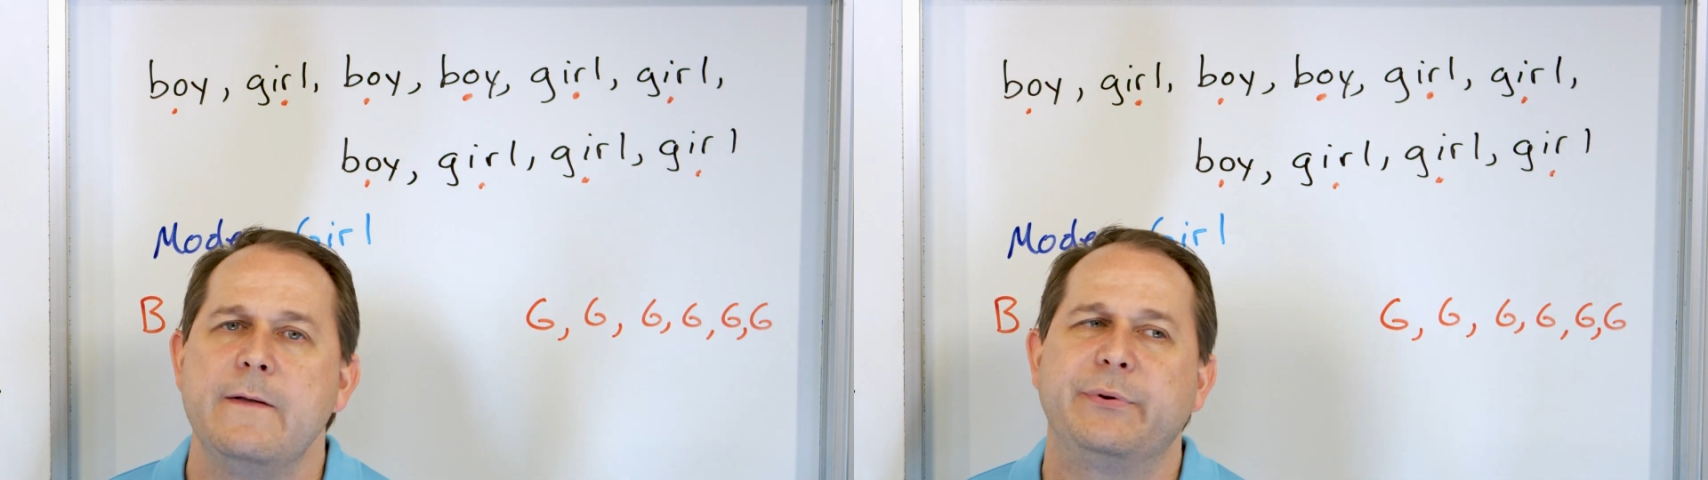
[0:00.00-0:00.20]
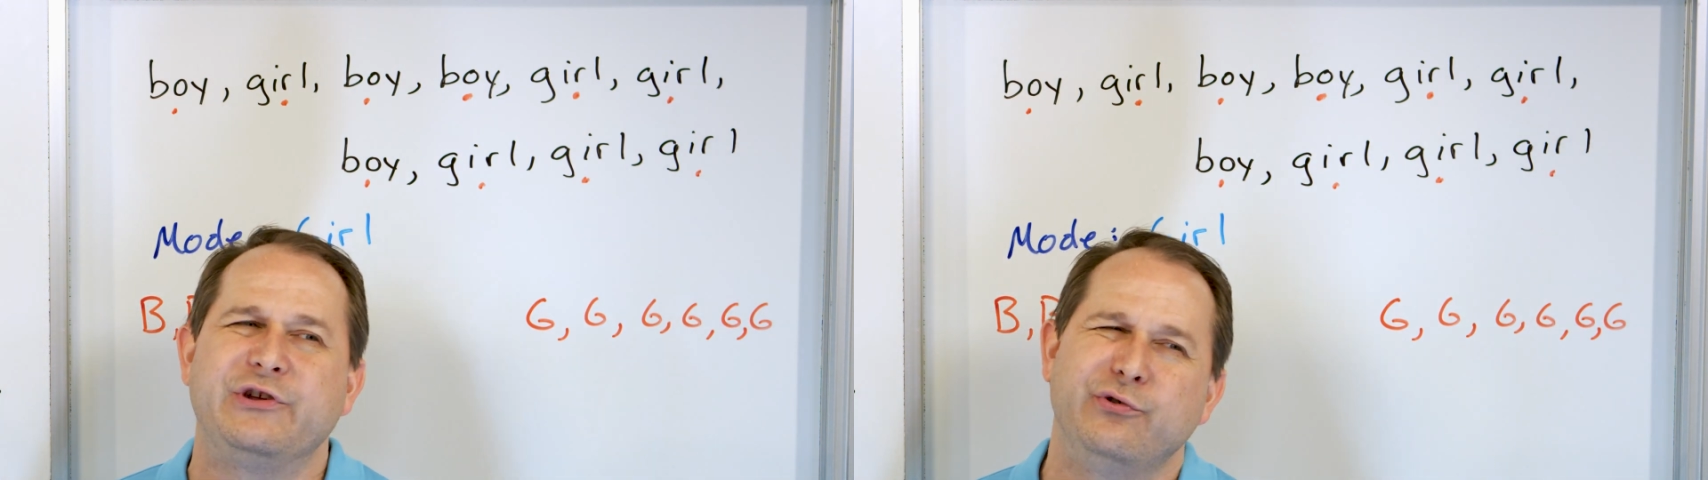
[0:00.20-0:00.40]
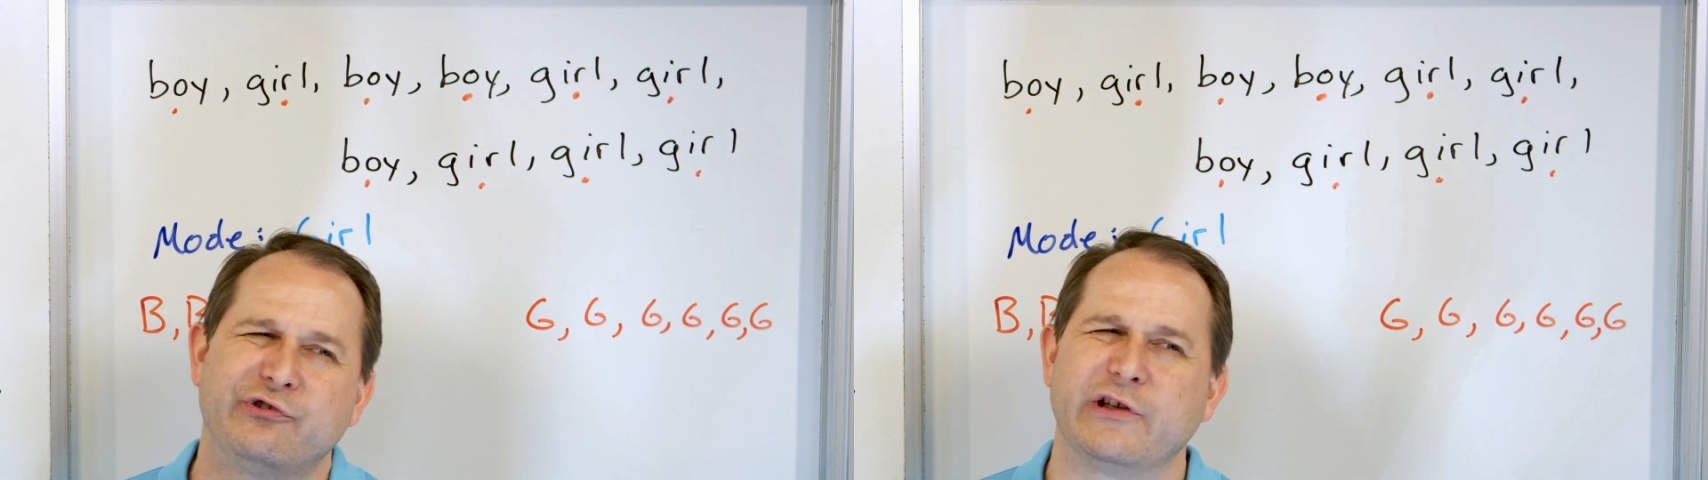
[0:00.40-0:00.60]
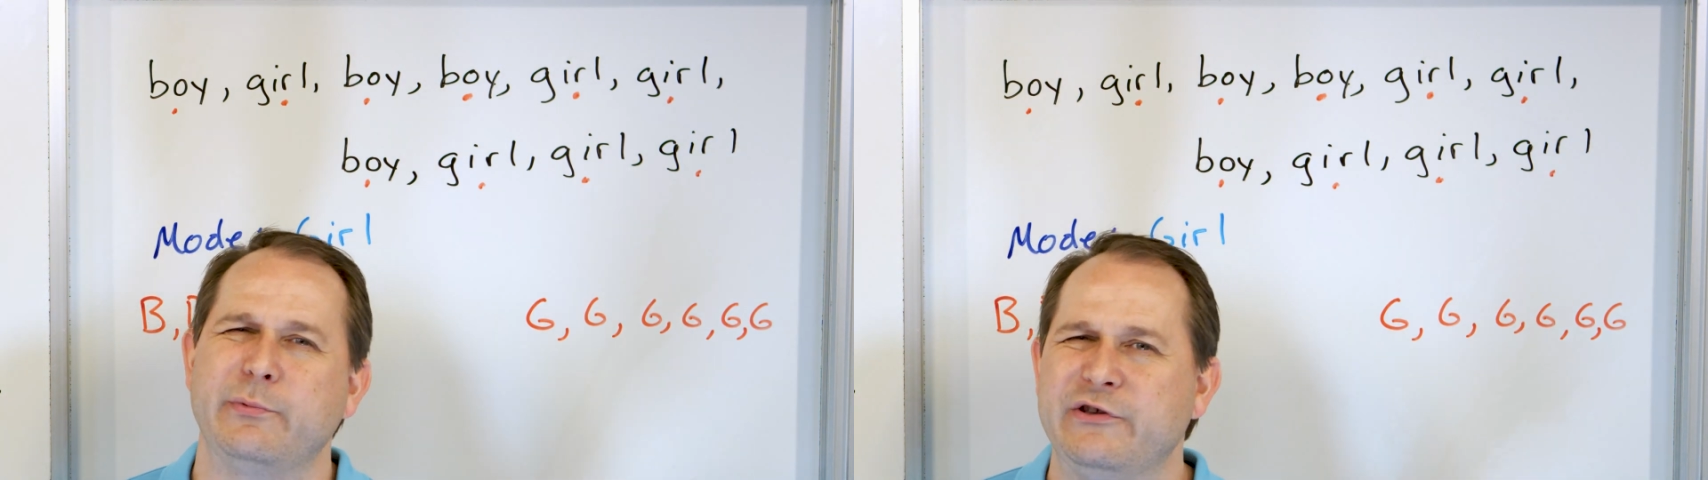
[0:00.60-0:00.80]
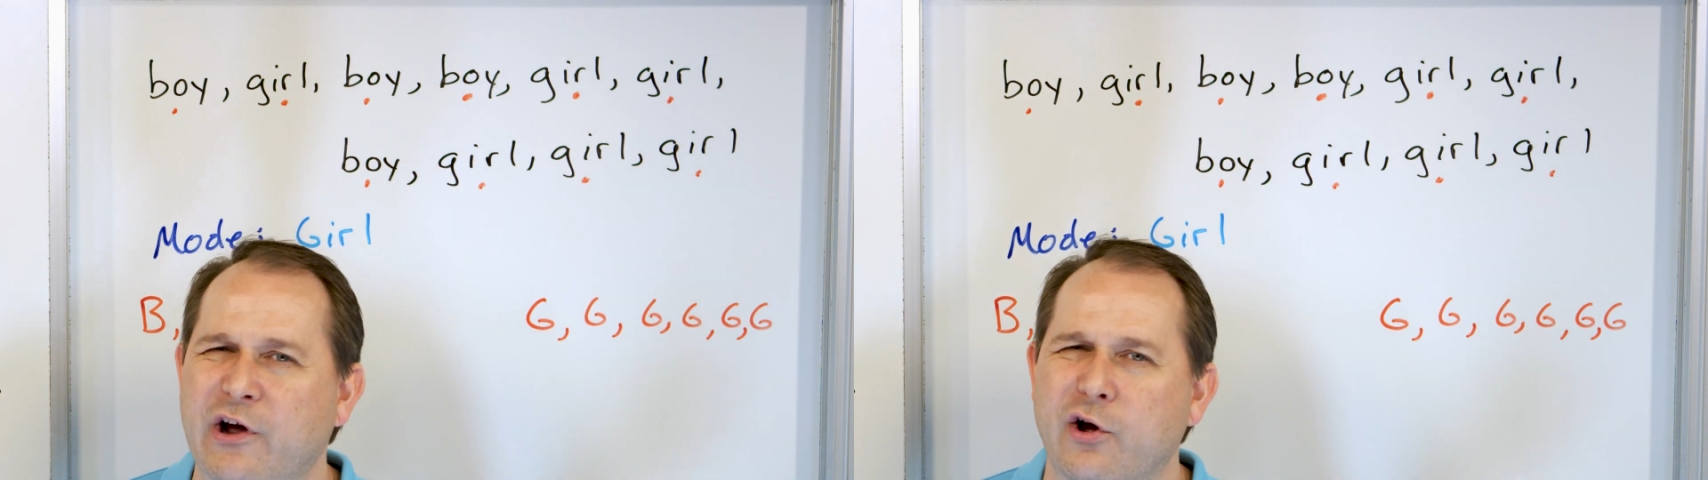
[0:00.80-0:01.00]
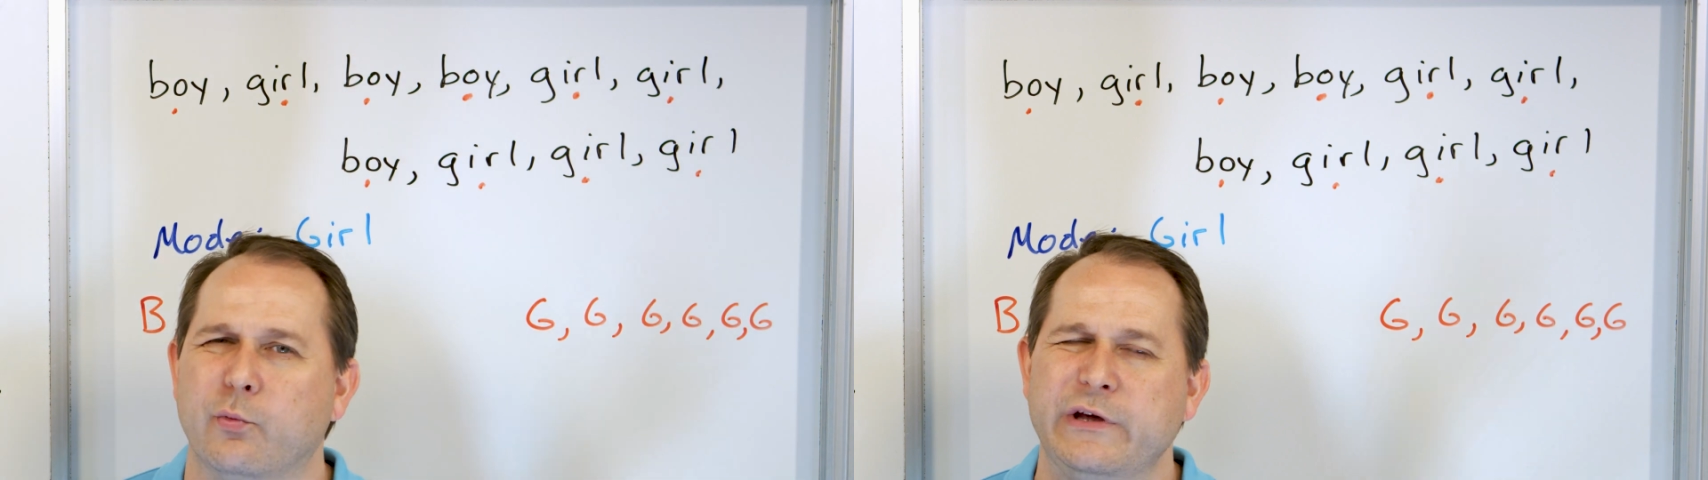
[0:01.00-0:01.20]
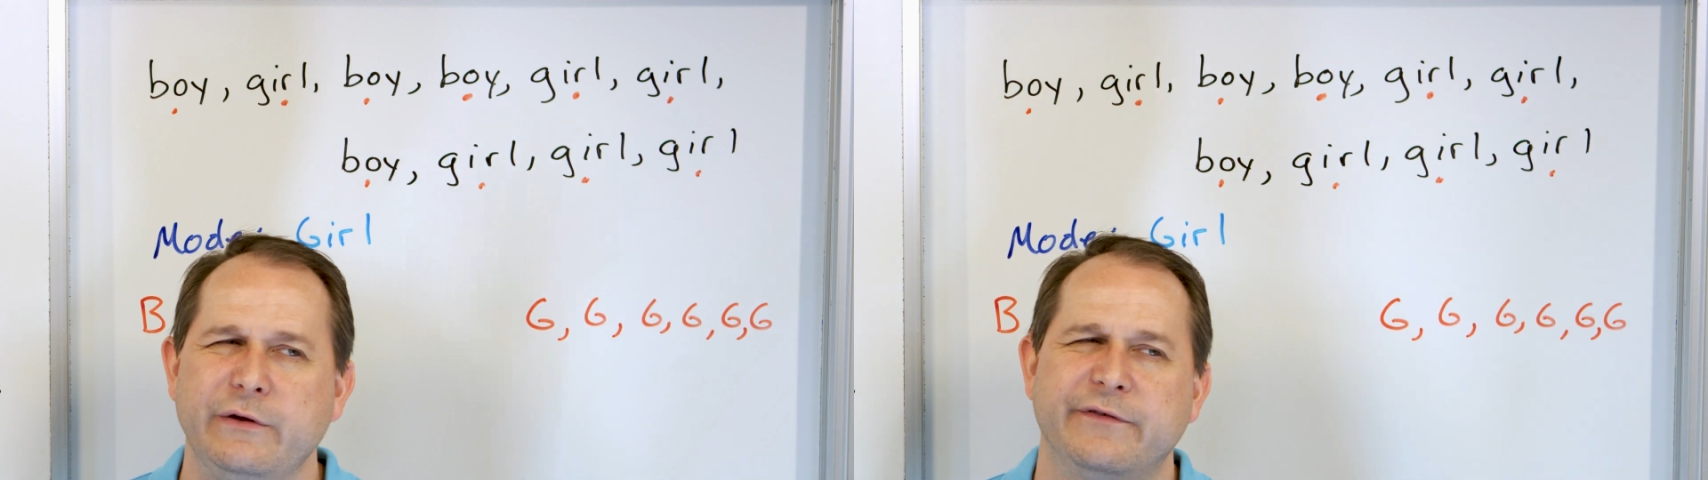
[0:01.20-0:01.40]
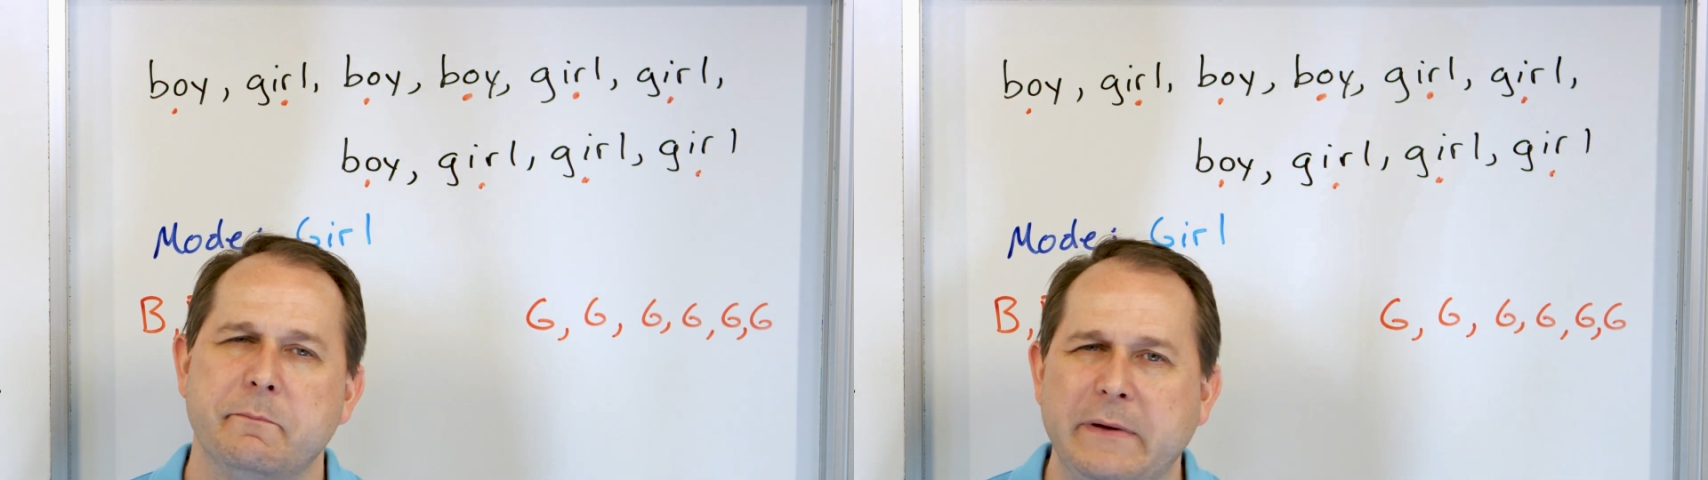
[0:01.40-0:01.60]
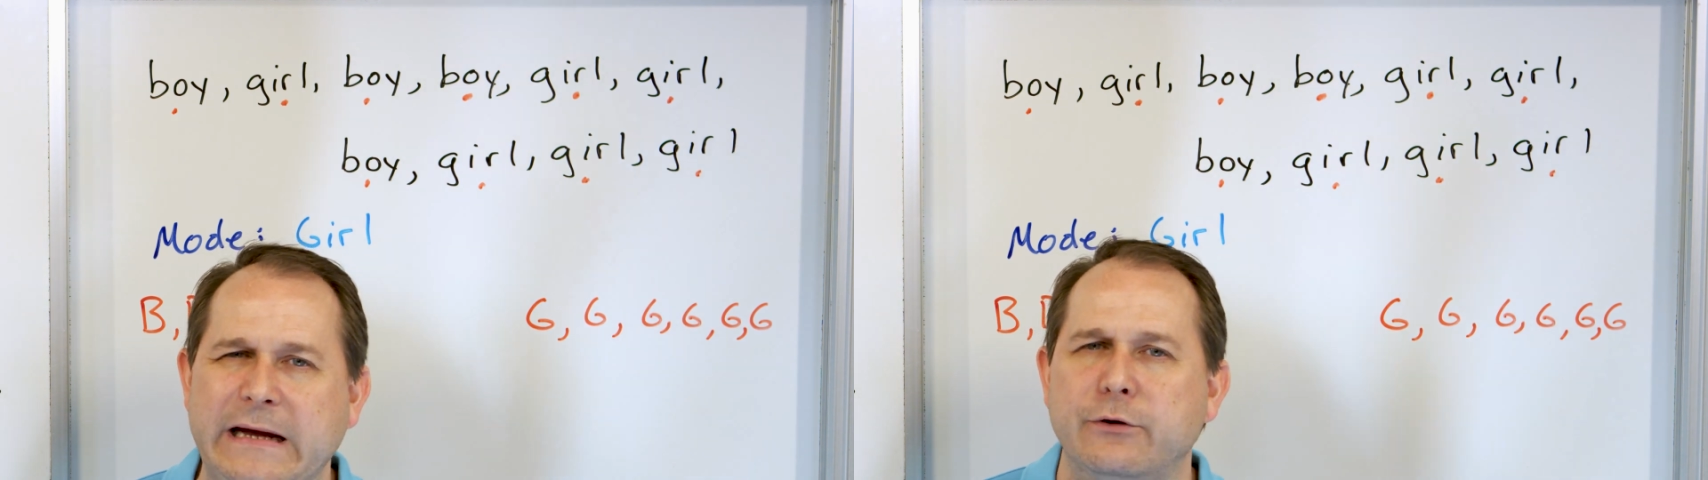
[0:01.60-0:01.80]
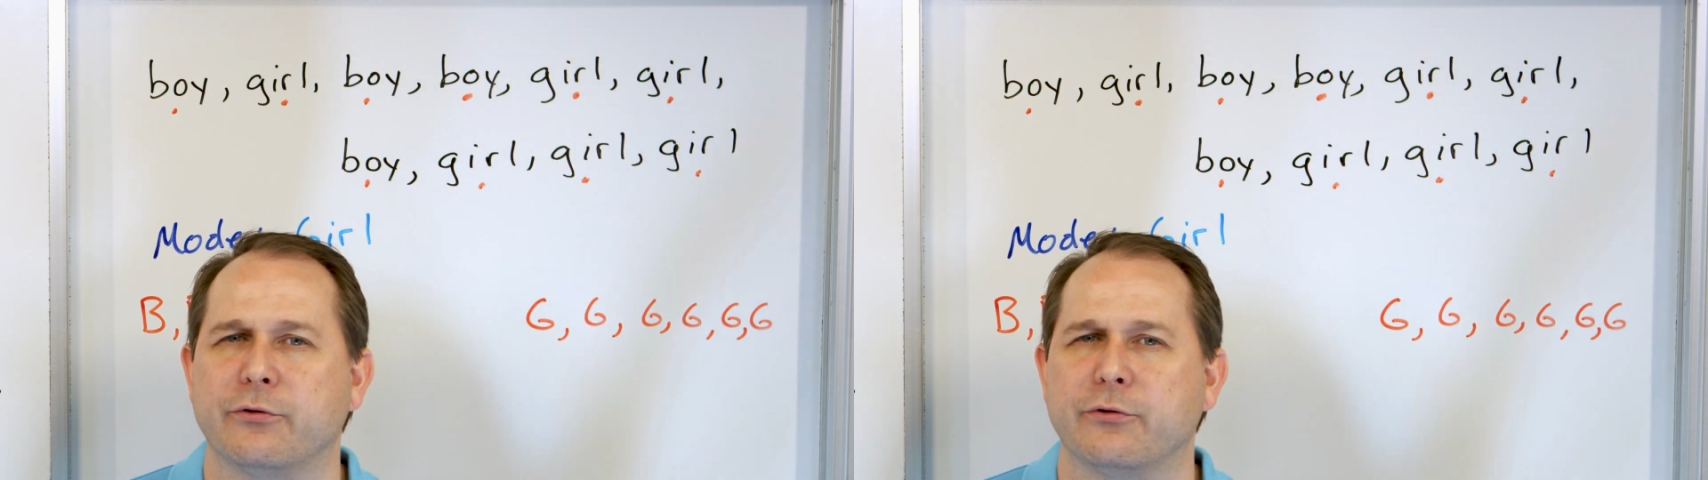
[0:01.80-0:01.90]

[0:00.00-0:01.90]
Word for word: But usually we don't. We use the mean